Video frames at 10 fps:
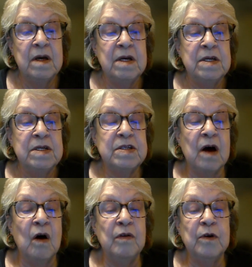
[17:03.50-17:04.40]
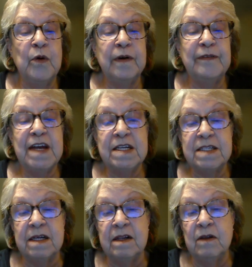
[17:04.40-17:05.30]
the guaifenesin, the
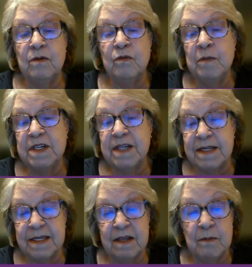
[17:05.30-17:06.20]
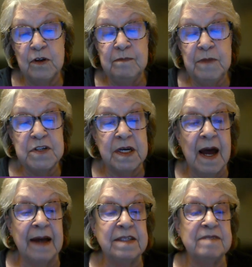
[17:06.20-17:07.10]
robitussin, the mucinex, they're
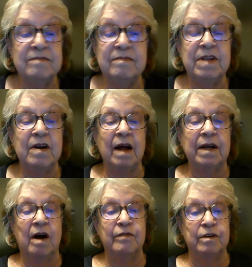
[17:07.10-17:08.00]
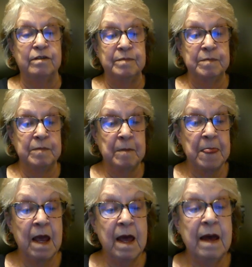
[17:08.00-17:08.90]
not covered. Even
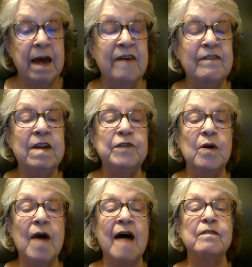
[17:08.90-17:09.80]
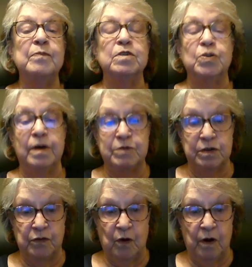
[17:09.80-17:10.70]
if you have a prescription for it, they
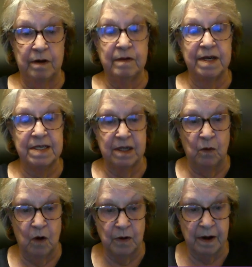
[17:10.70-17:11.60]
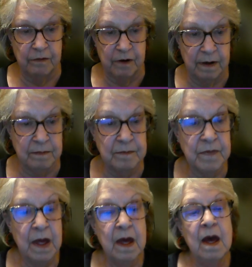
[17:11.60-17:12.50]
still won't cover it.
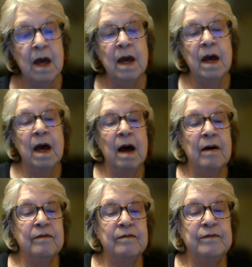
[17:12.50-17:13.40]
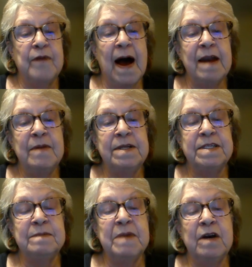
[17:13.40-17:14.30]
Vitamins and minerals,
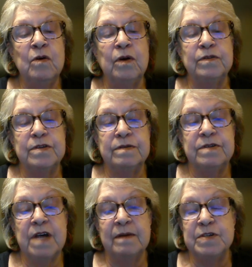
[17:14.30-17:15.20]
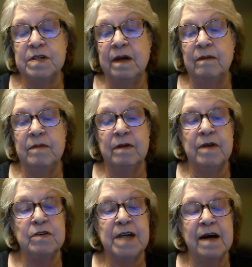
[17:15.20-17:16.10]
subs, uh, those kinds of
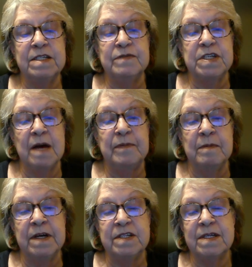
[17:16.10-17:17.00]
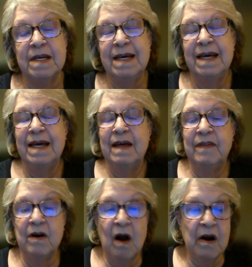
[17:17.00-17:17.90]
supplements, there are
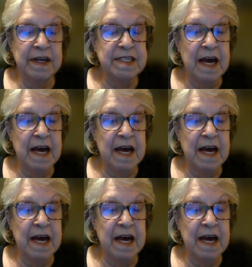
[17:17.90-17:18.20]
exceptions,